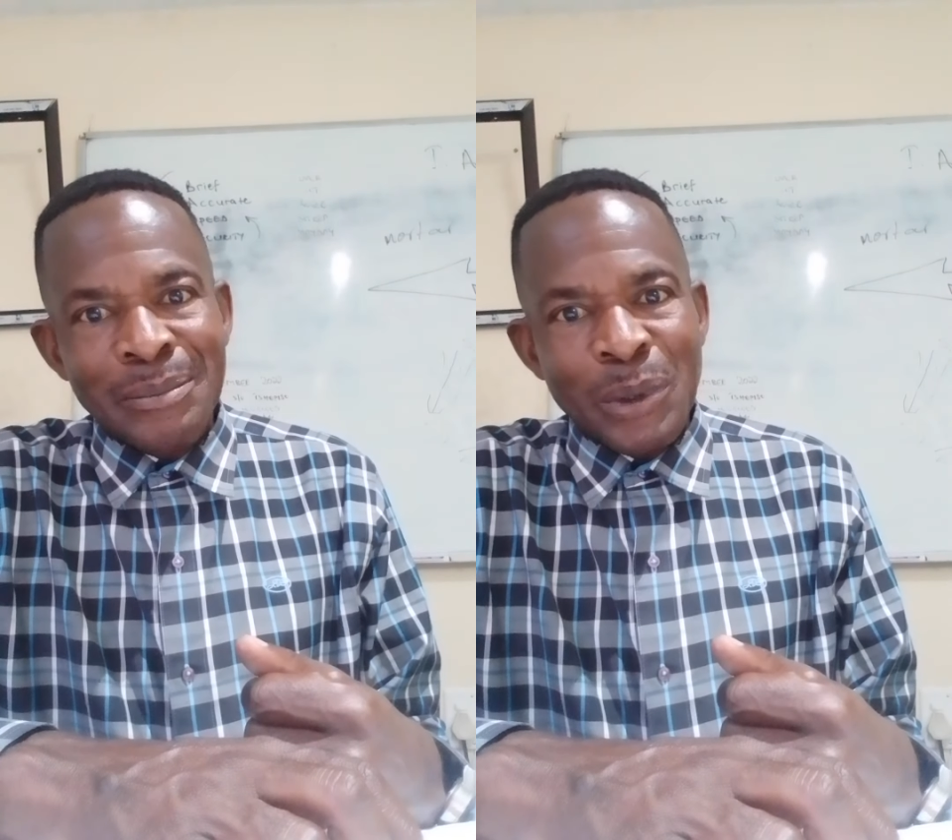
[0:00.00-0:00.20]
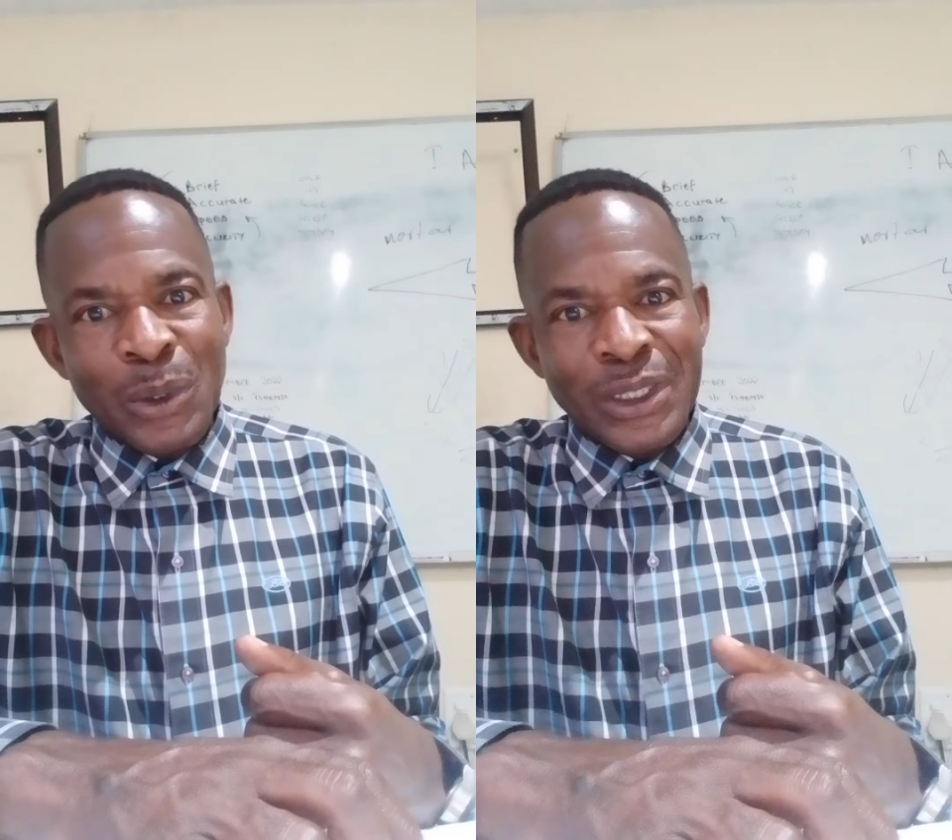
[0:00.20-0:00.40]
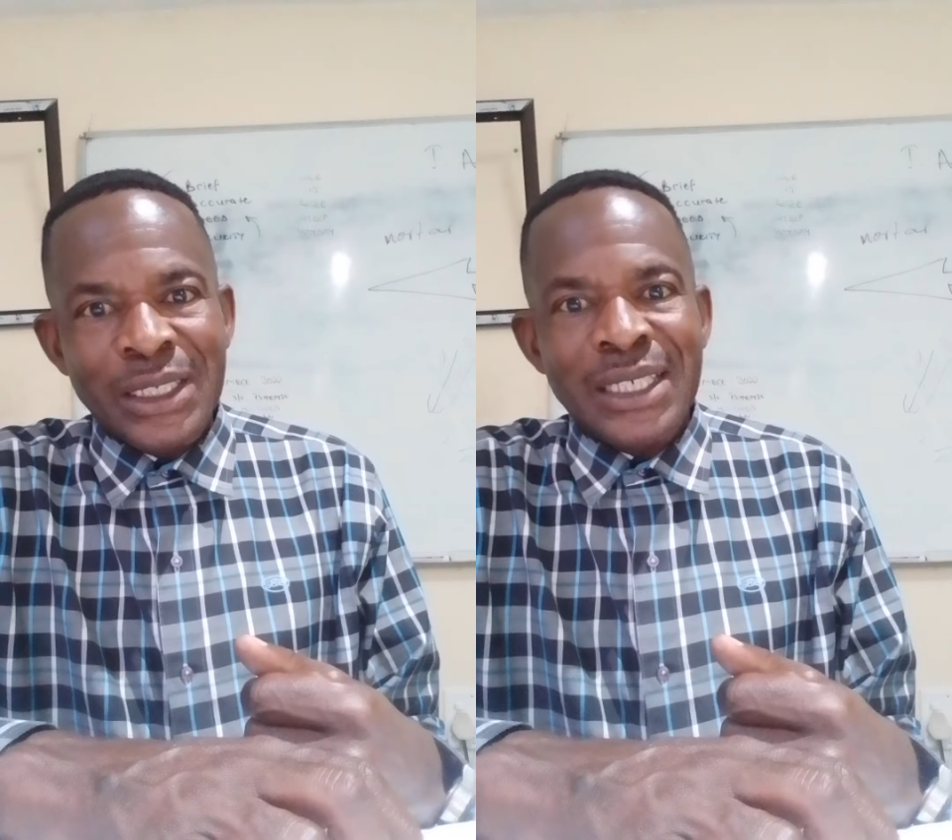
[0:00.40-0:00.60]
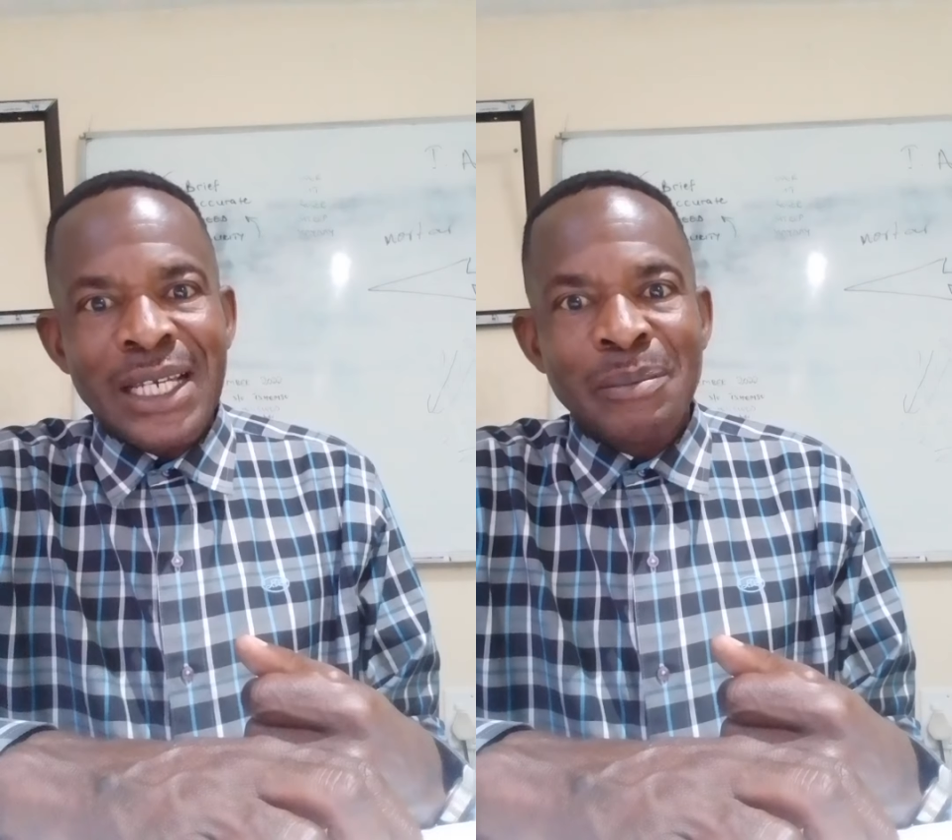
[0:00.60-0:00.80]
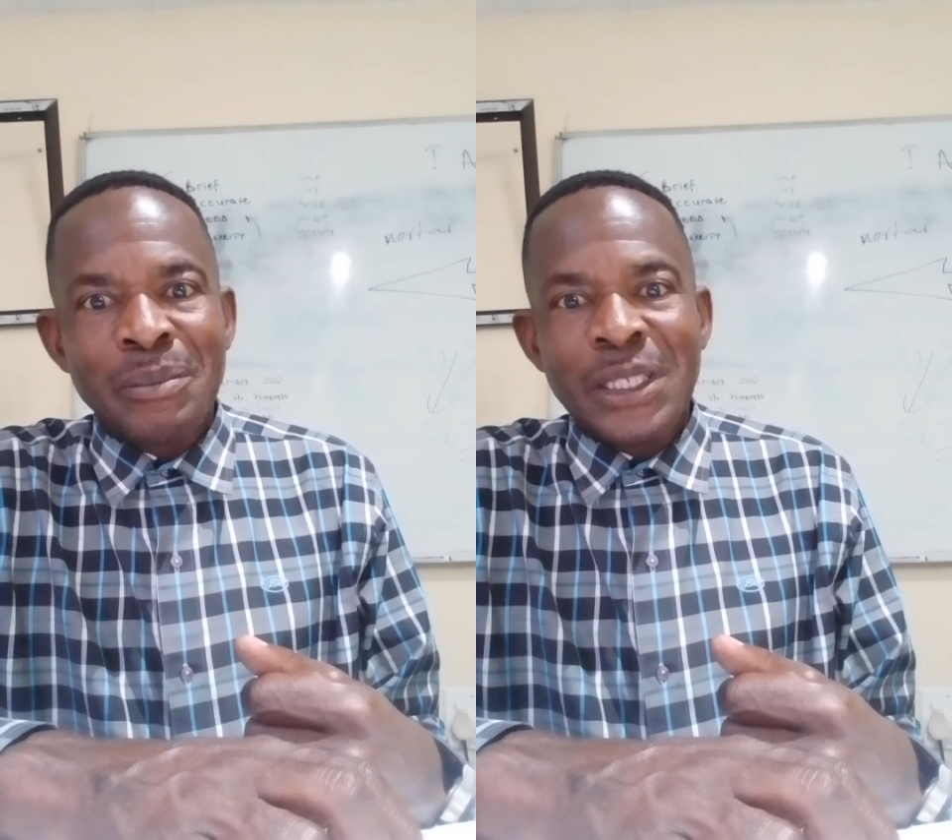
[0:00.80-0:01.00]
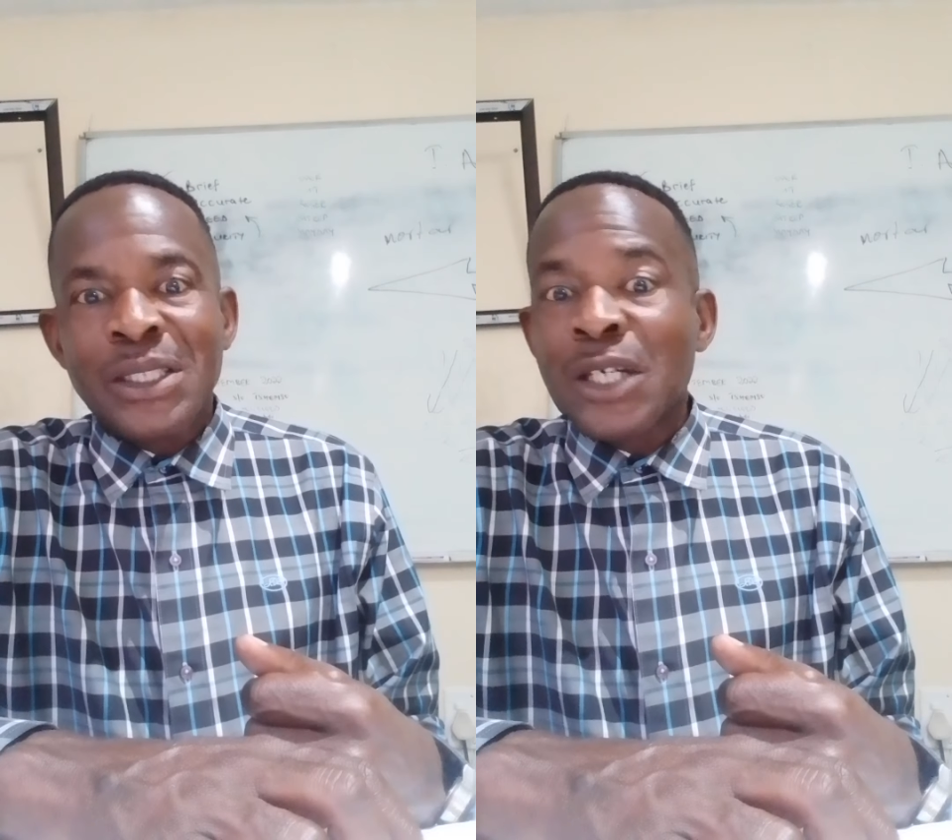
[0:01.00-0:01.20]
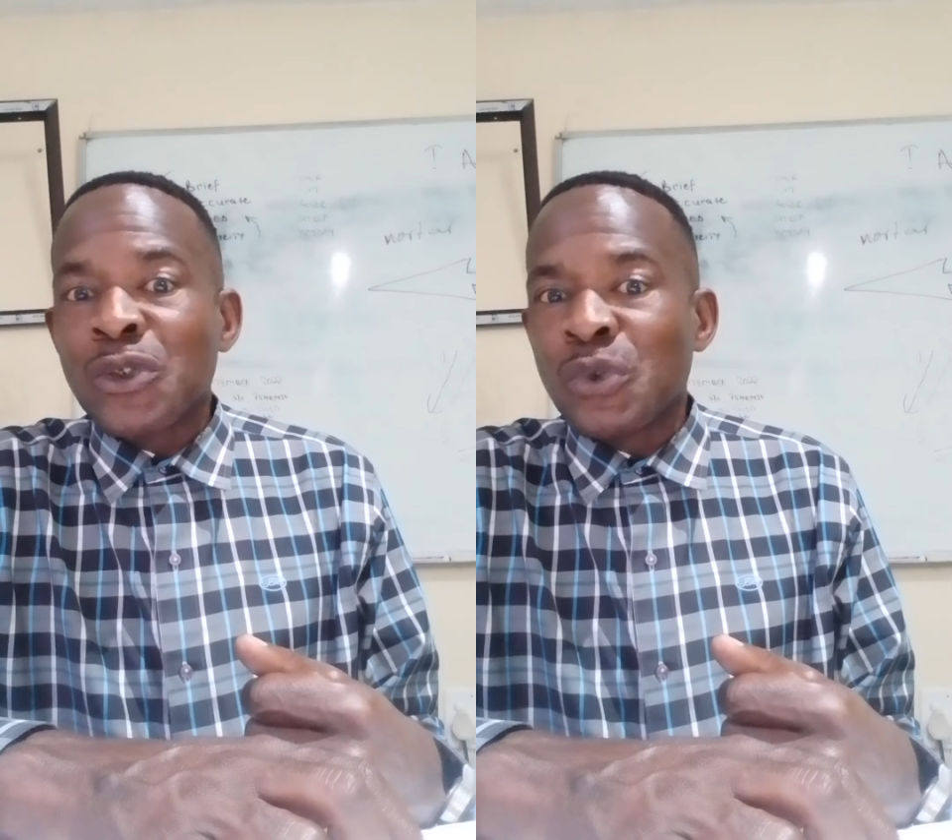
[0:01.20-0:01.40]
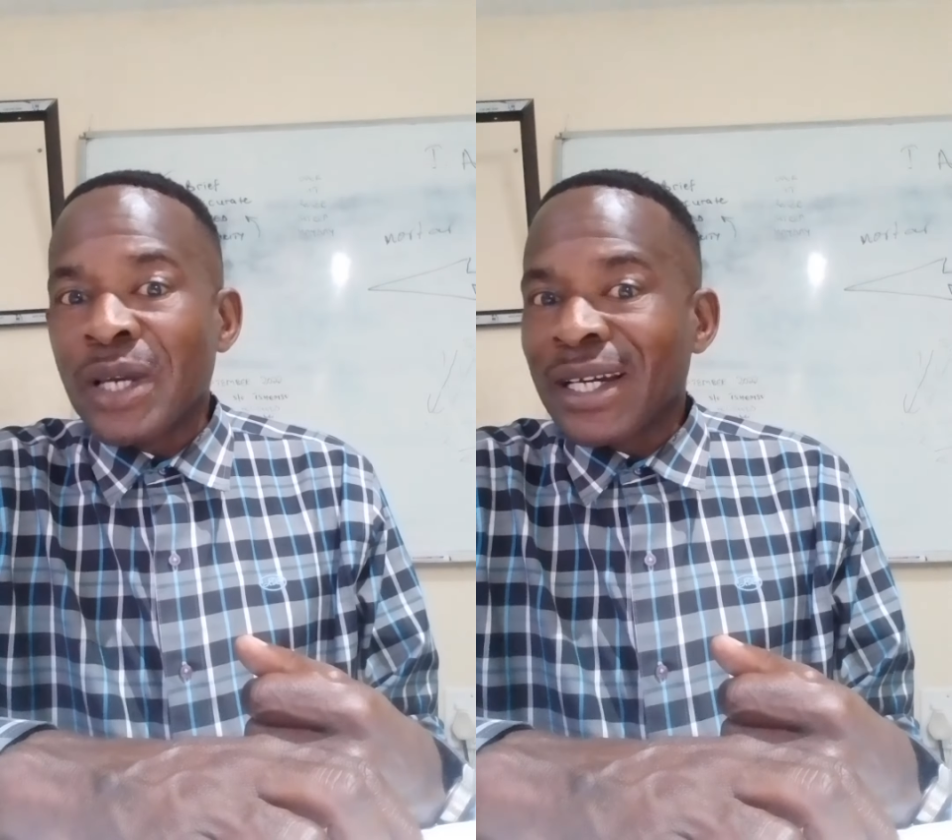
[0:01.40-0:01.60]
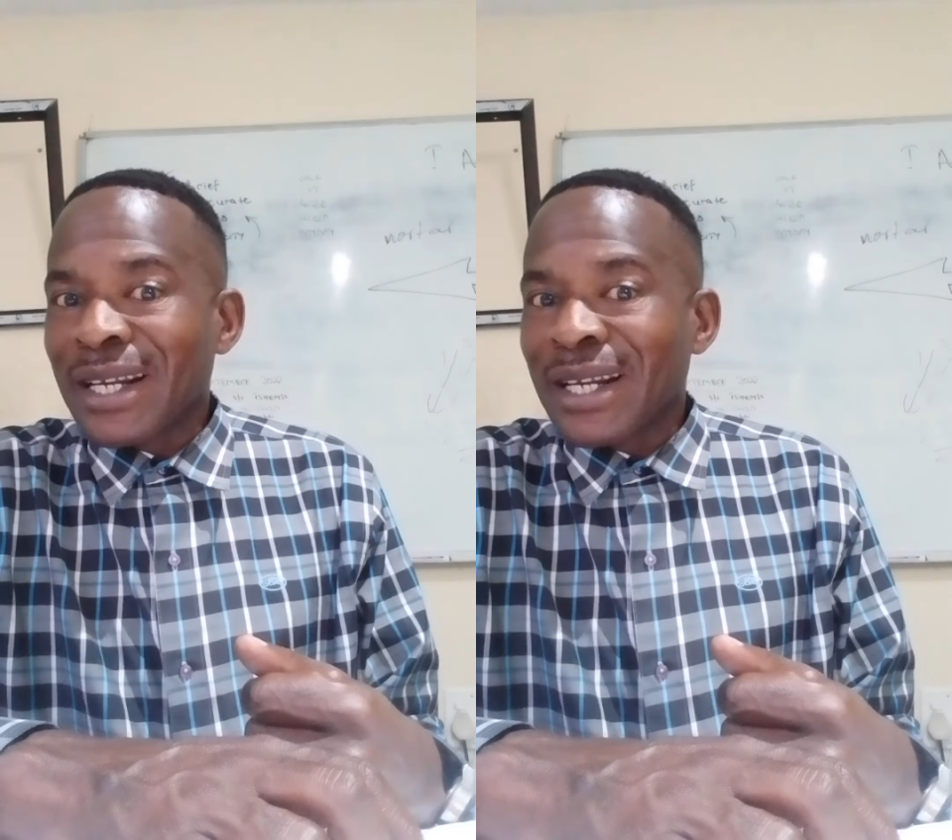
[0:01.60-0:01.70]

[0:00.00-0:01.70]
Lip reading: because it can do a